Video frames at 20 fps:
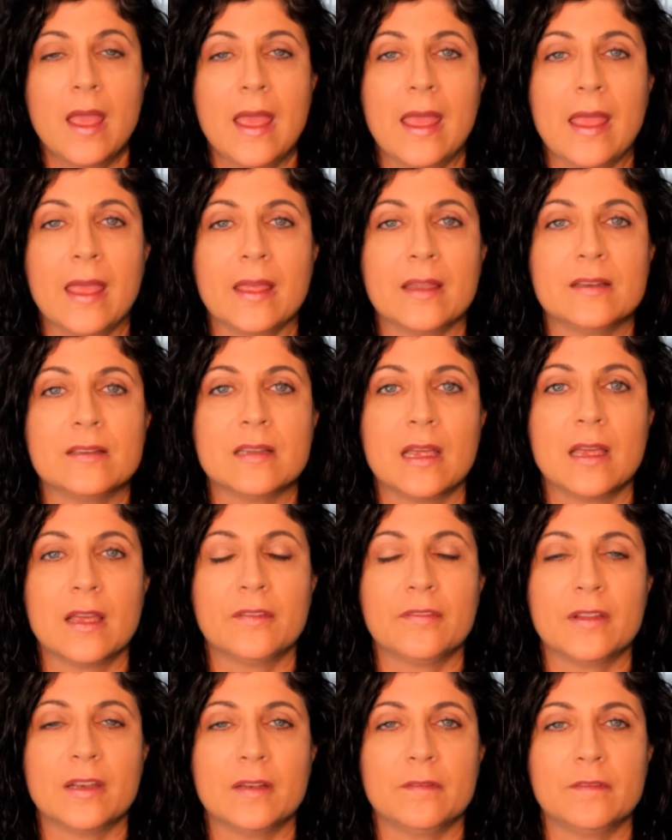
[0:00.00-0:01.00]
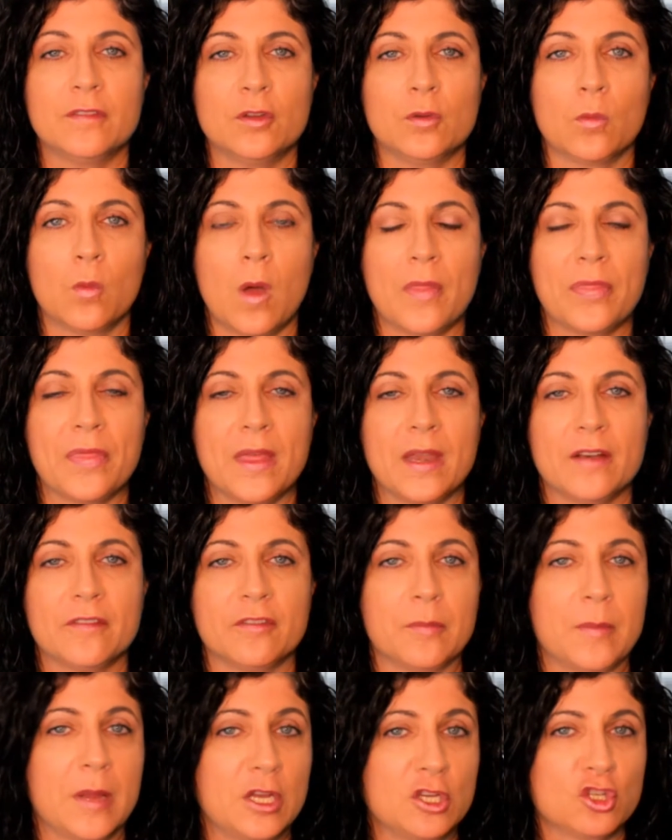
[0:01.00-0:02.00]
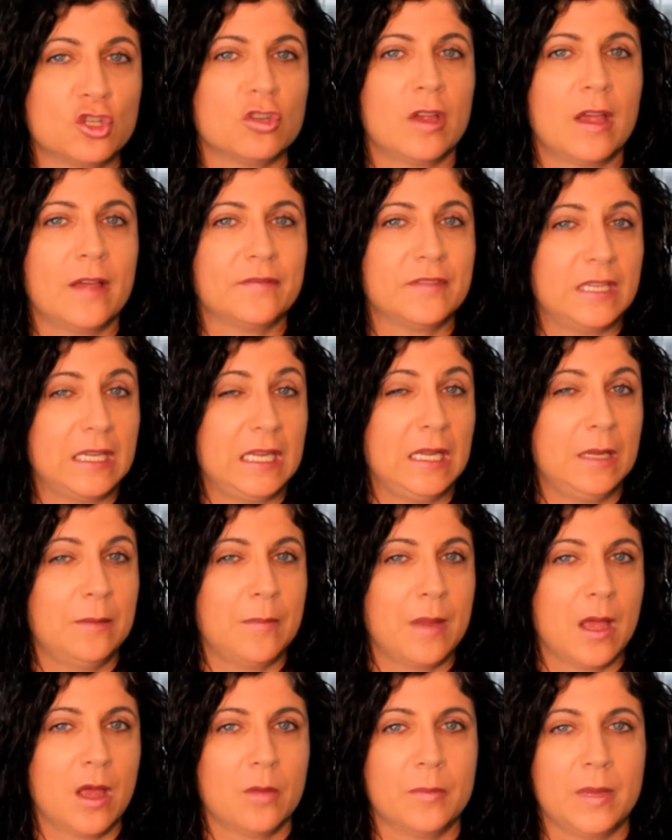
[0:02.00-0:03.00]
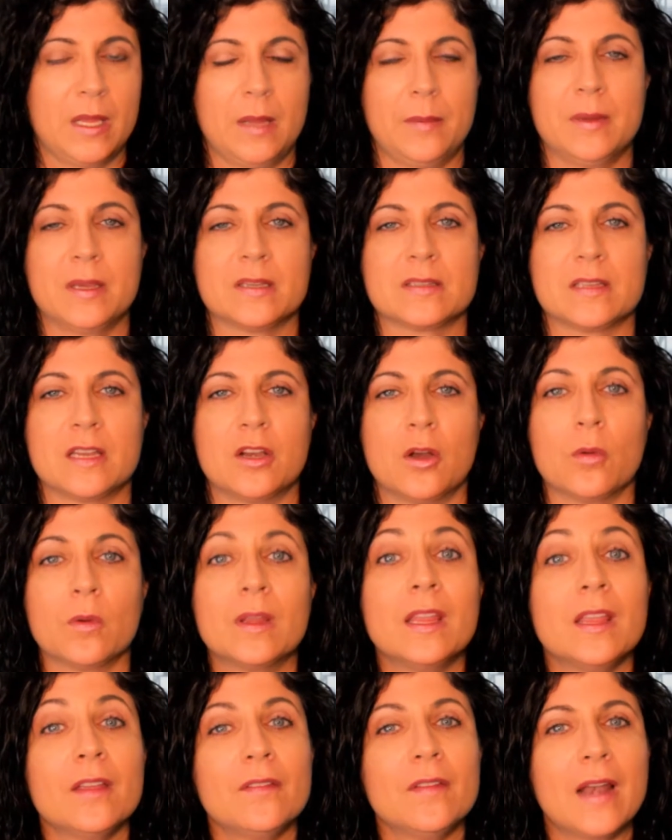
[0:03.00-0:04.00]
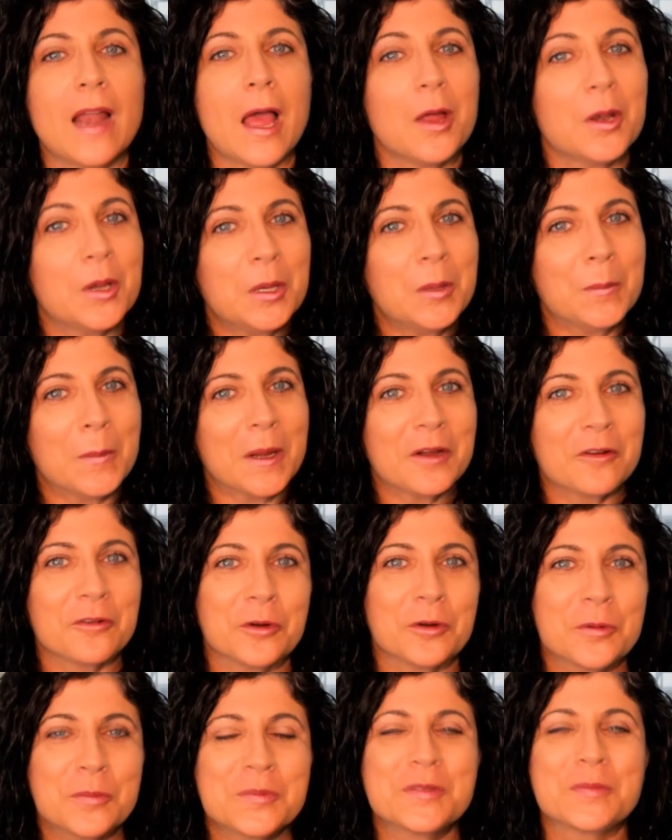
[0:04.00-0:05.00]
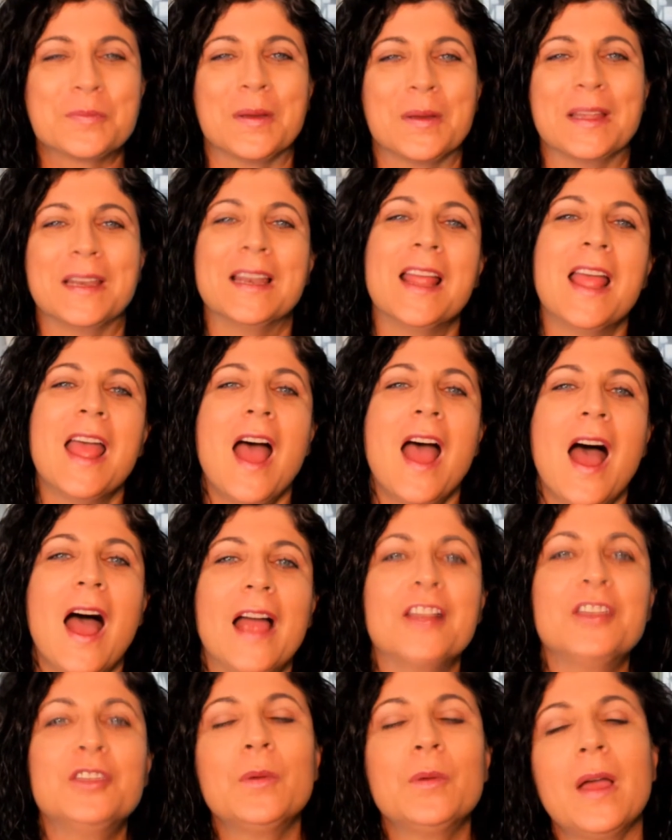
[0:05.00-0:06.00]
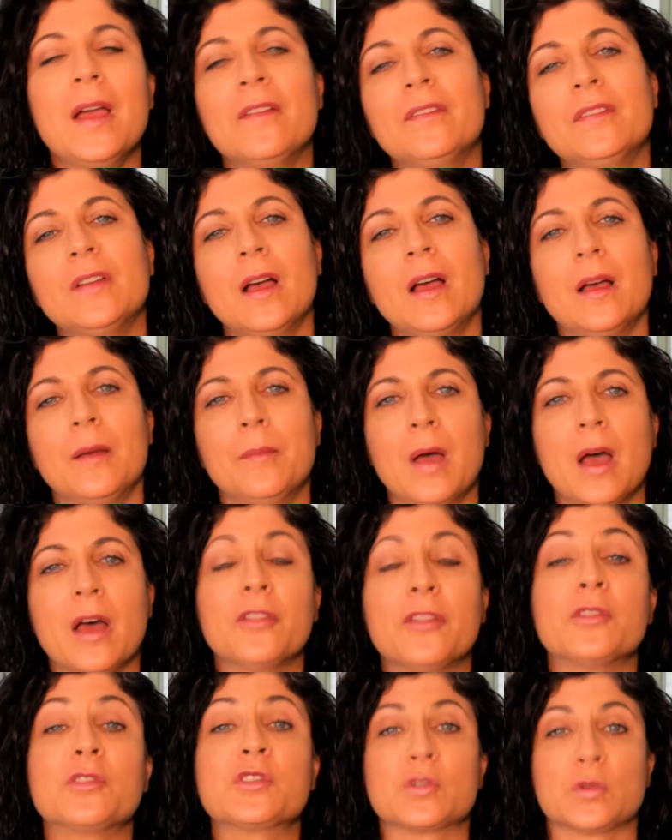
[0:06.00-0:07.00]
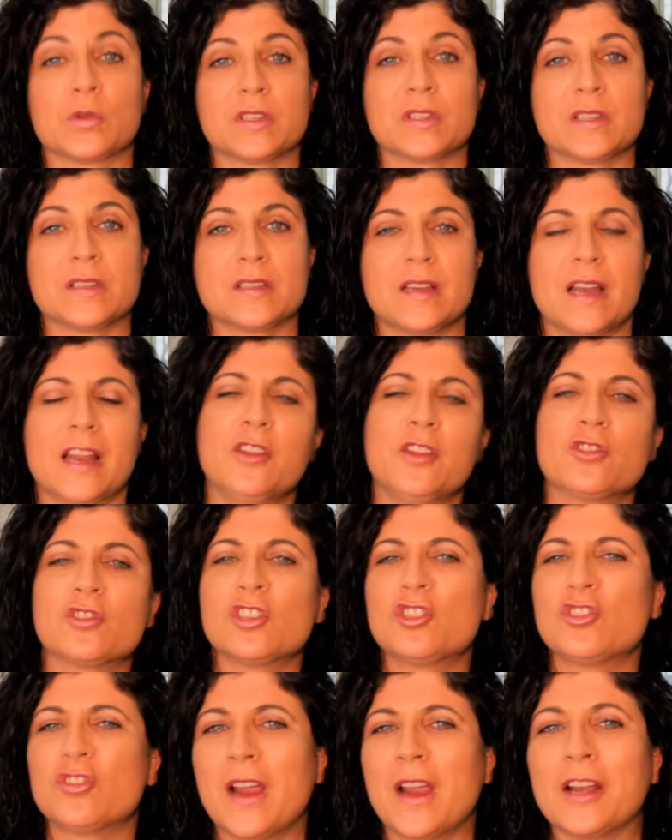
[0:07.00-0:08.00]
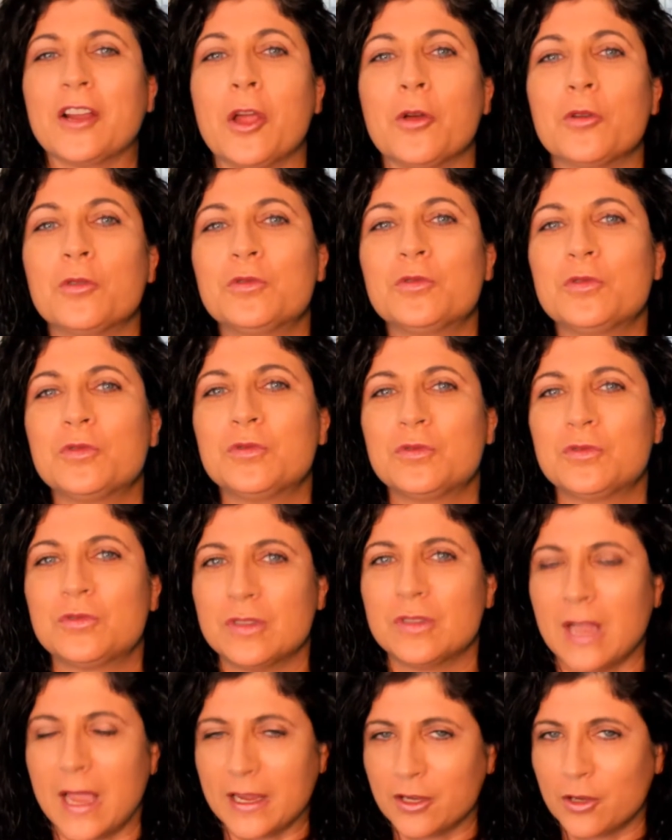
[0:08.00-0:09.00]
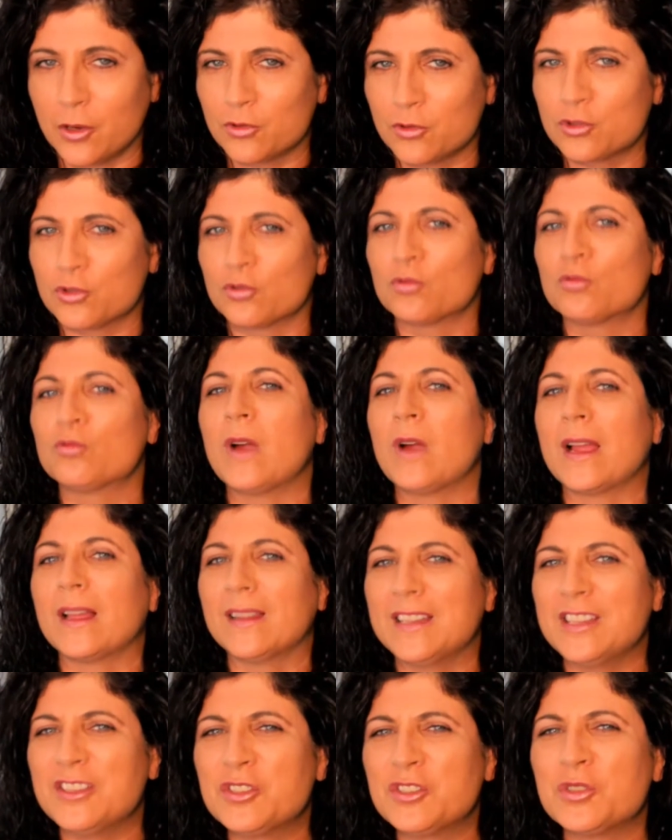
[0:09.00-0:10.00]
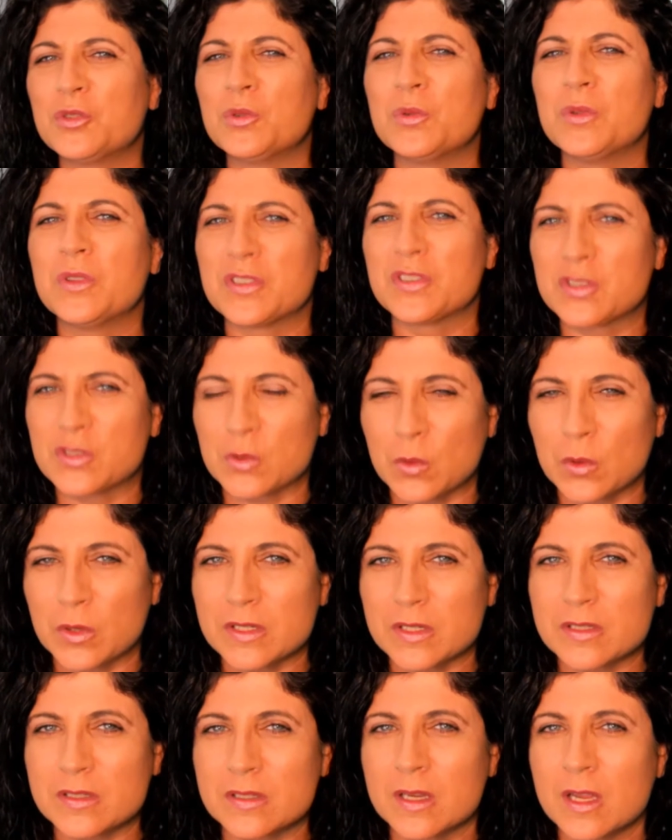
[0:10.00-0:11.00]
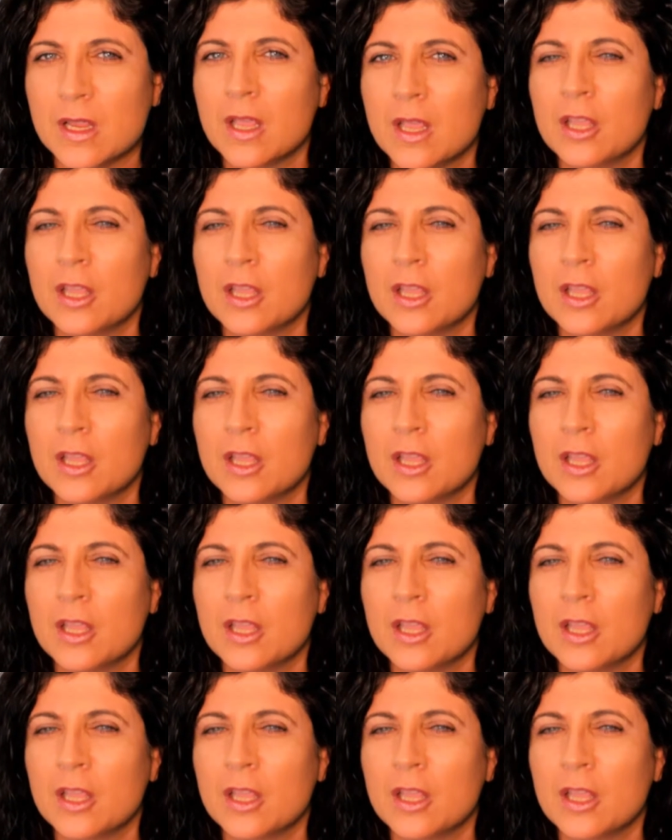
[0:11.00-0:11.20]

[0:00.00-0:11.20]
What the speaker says: And if any of you want that information, you'll have to email me, because I don't give it out in my groups. But I do have other sources, and I usually I go directly to the source.